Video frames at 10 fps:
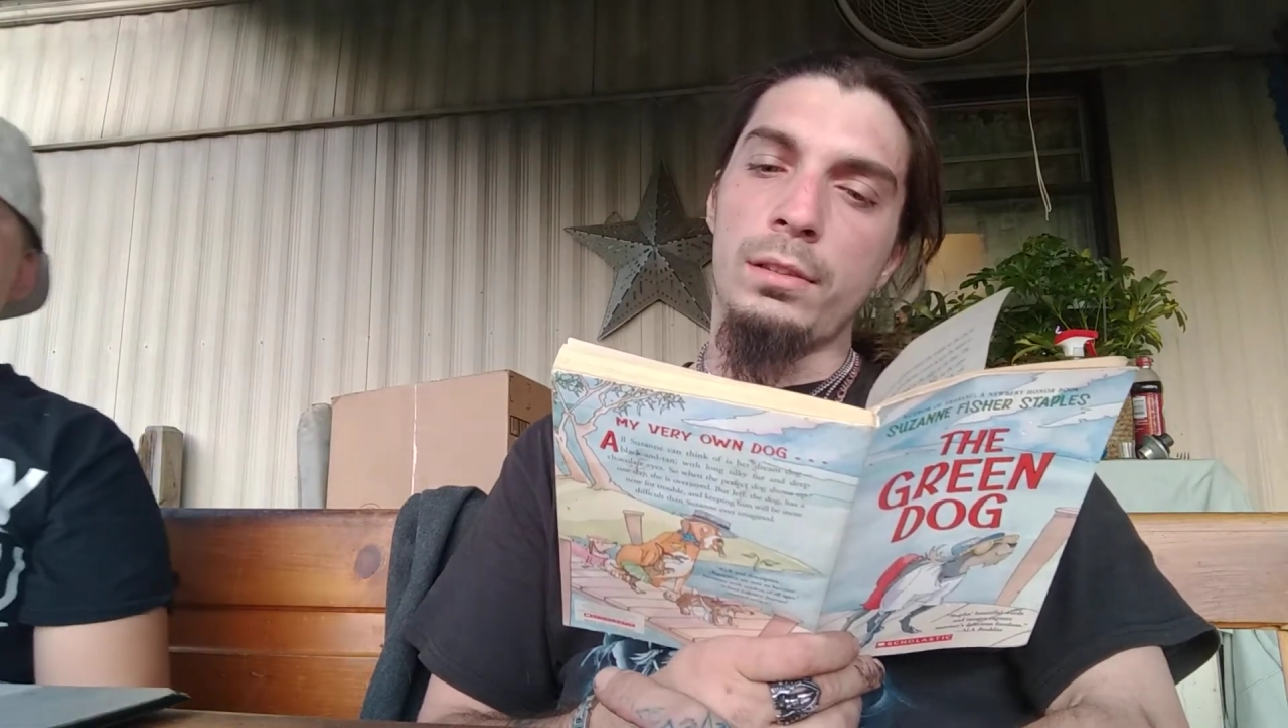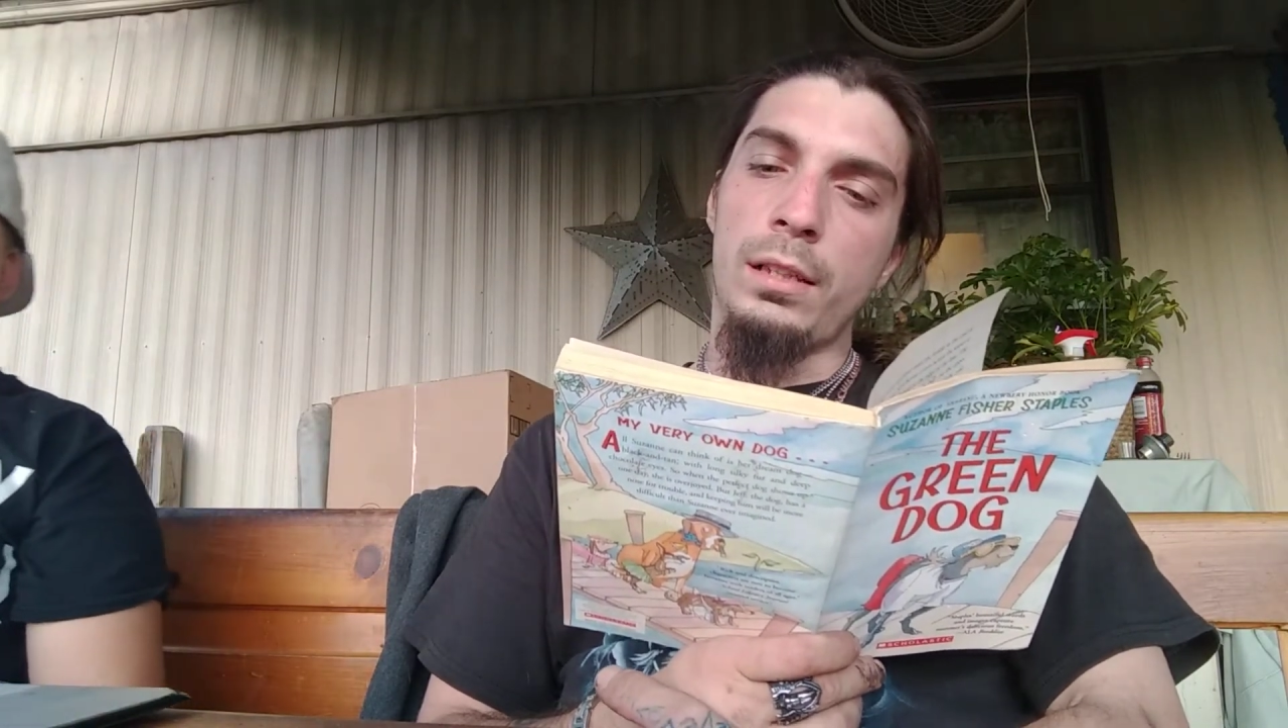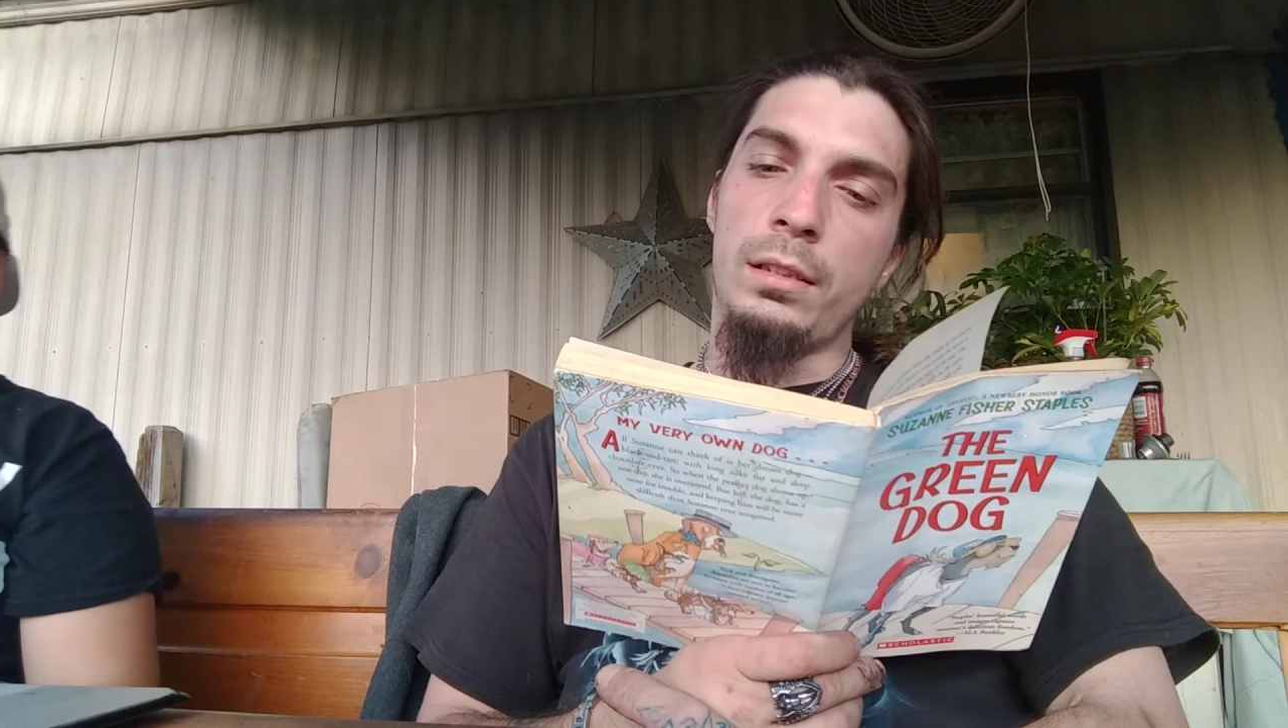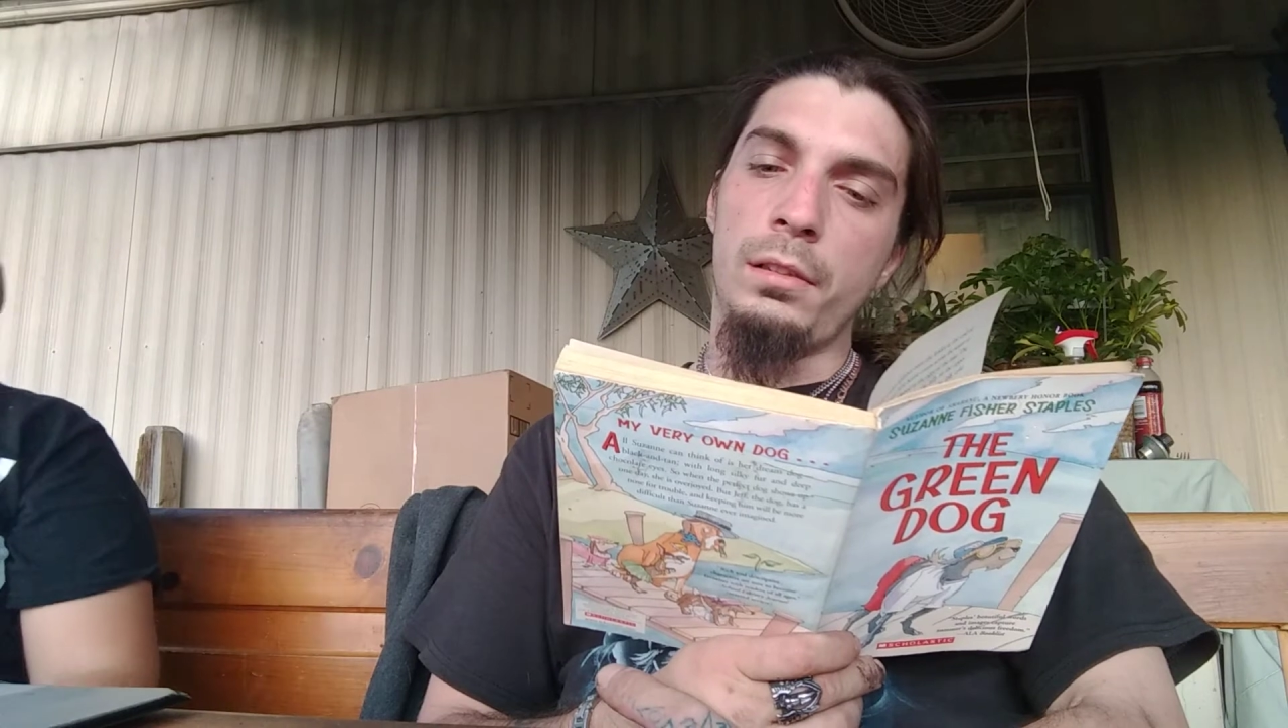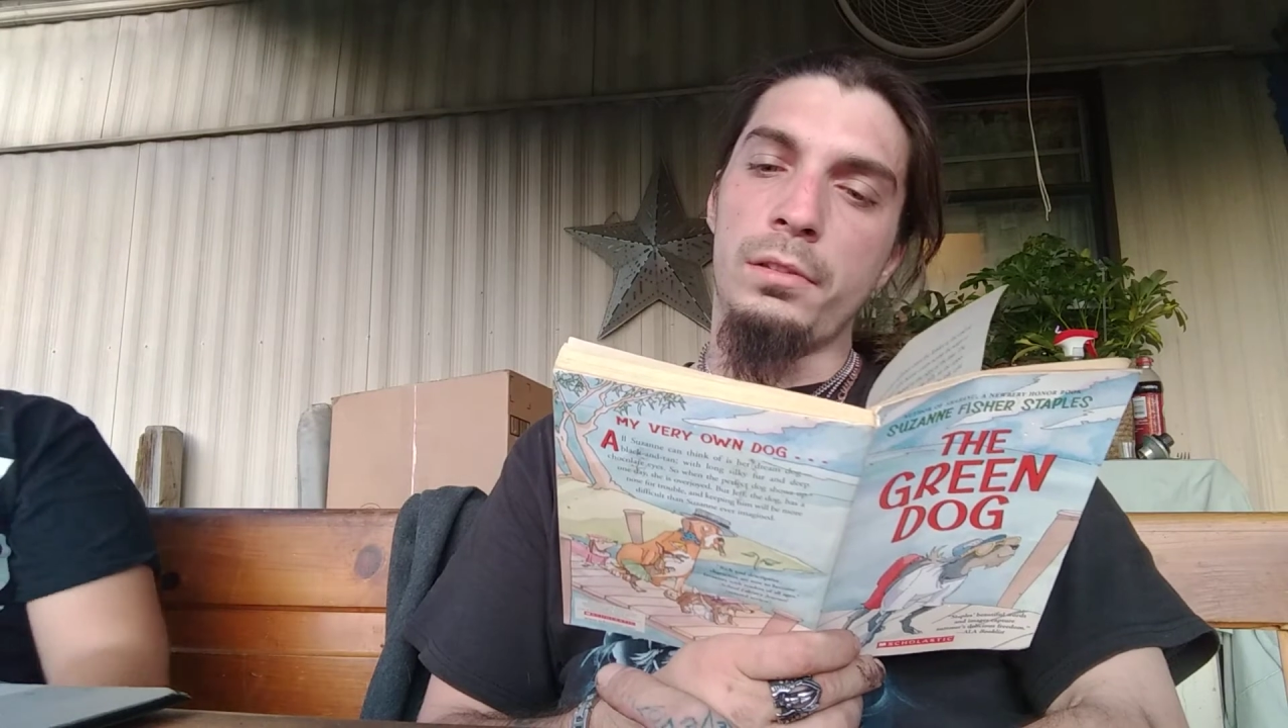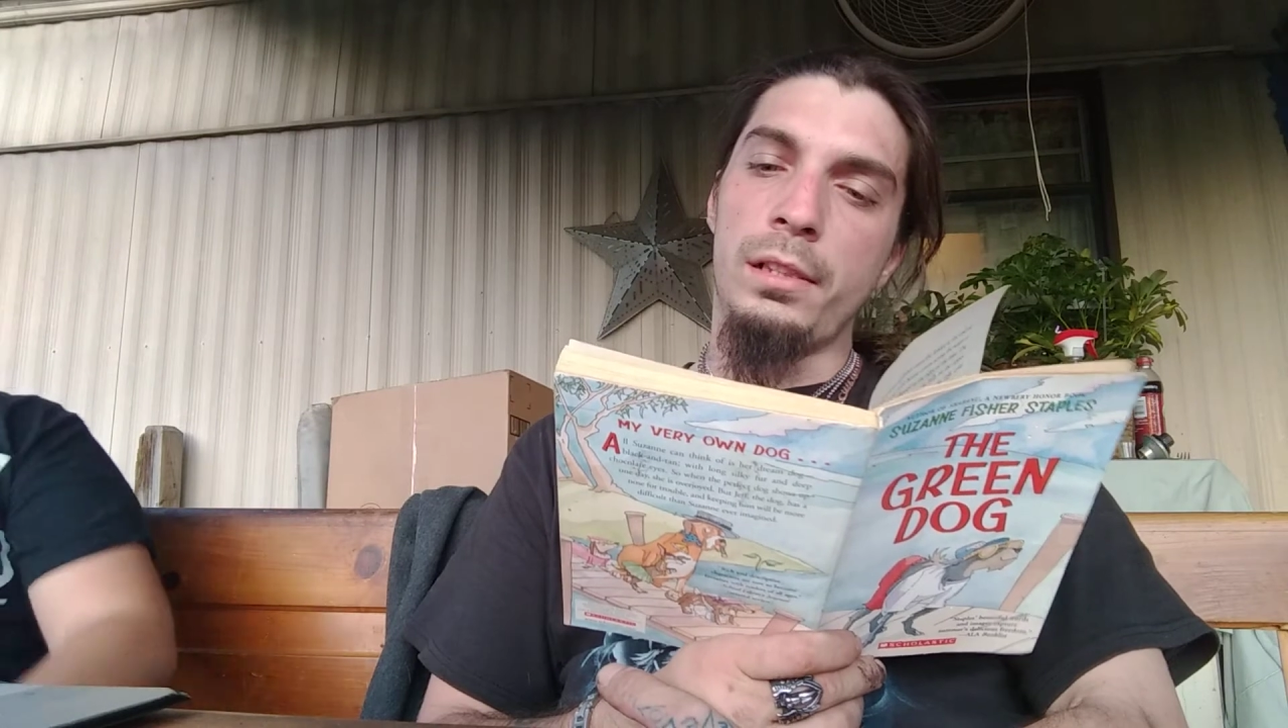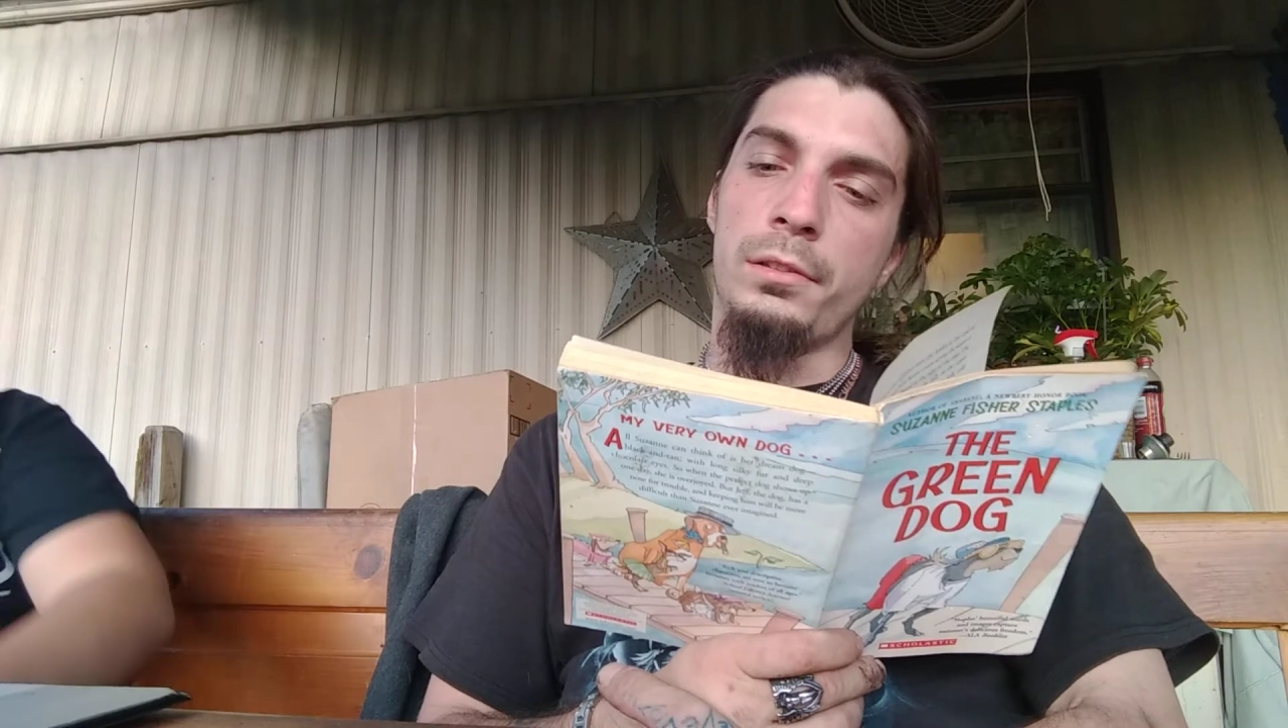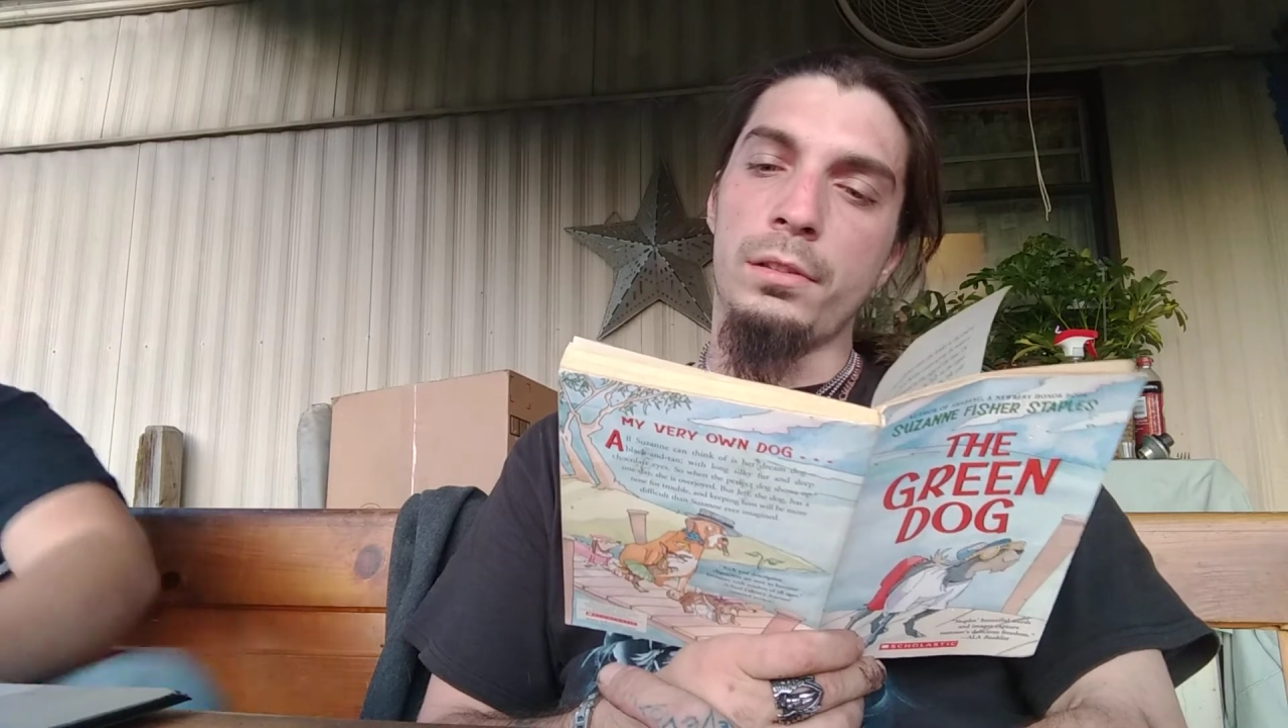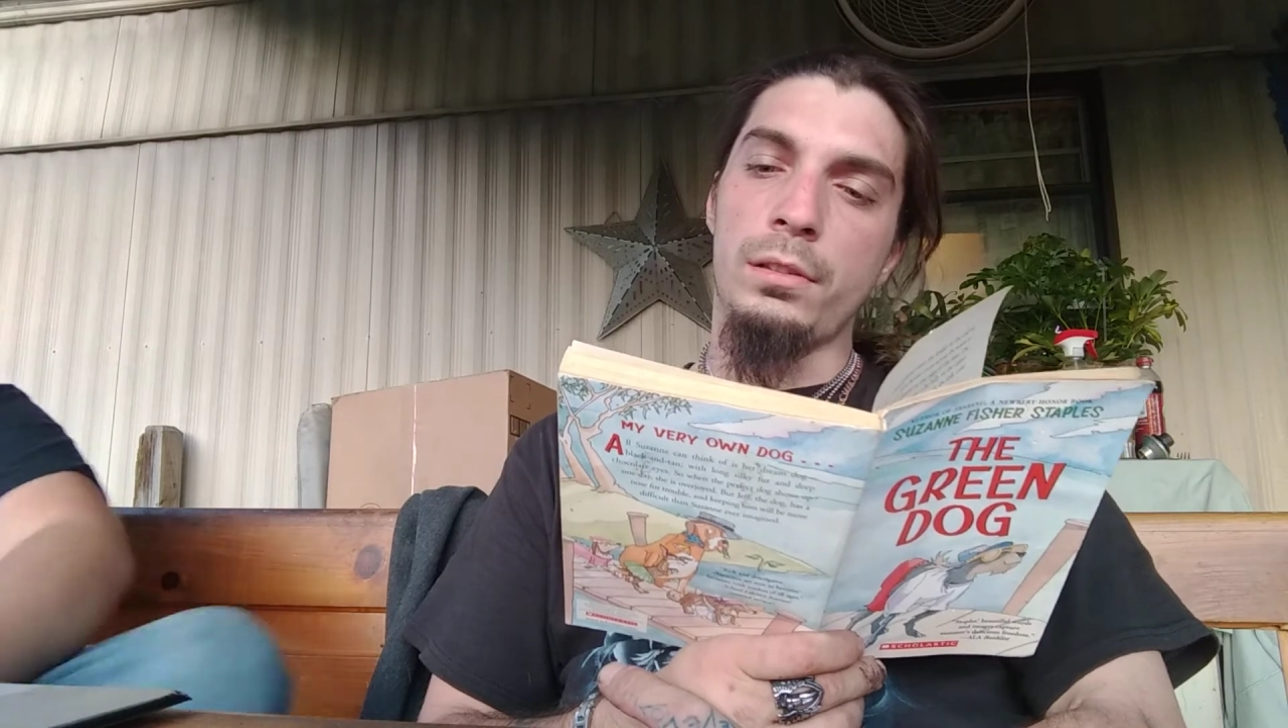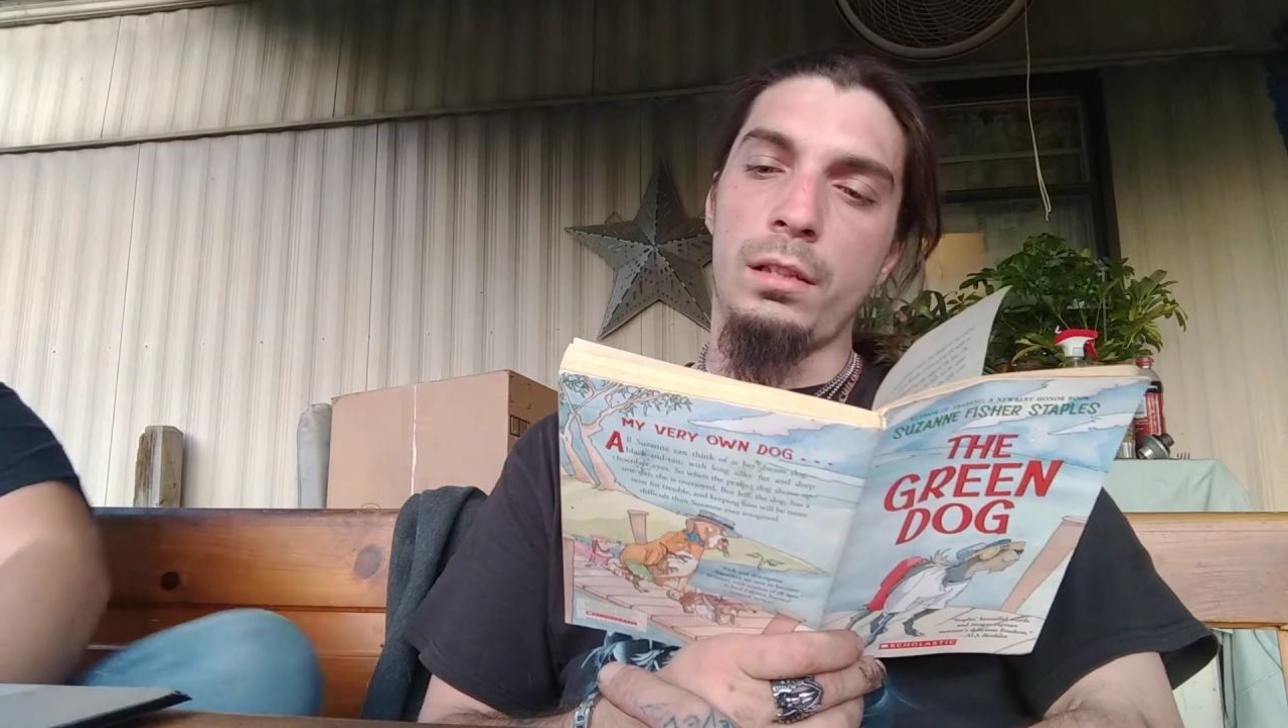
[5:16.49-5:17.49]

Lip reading: and I lose interest,